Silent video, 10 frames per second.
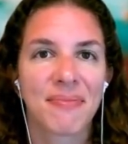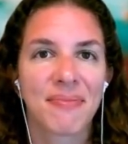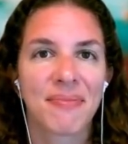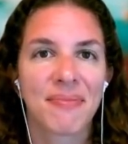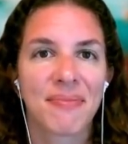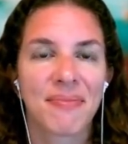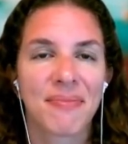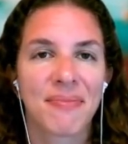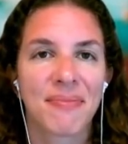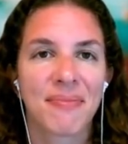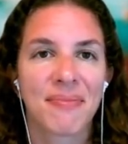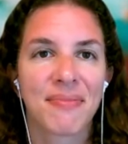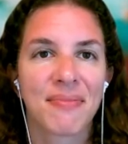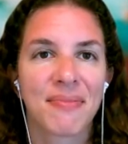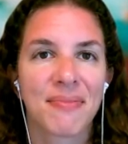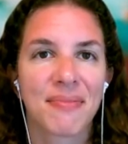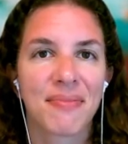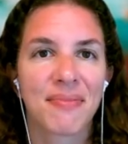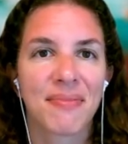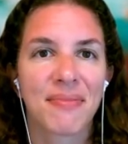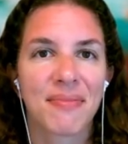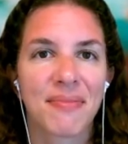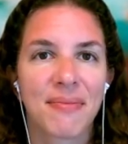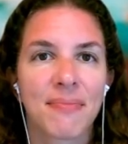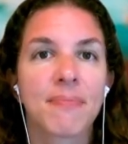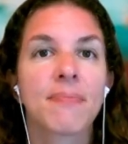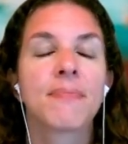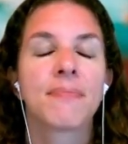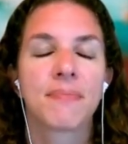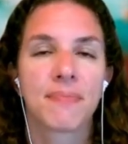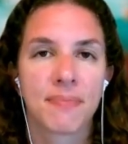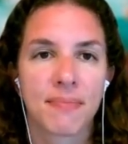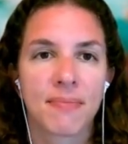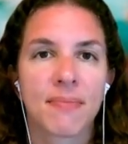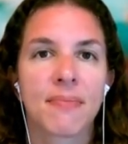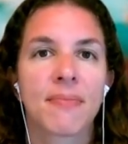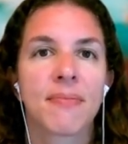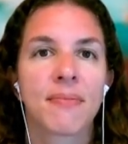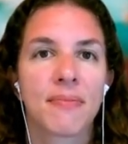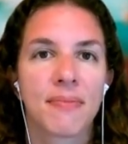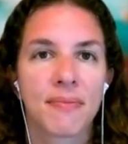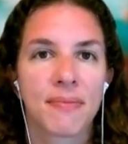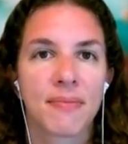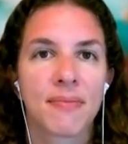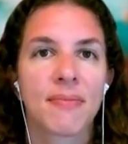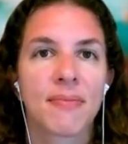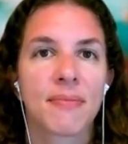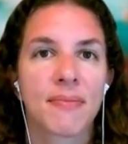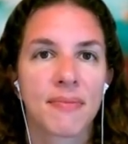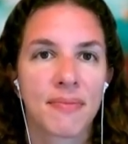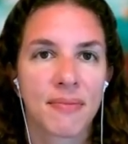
No words are spoken by the person on screen.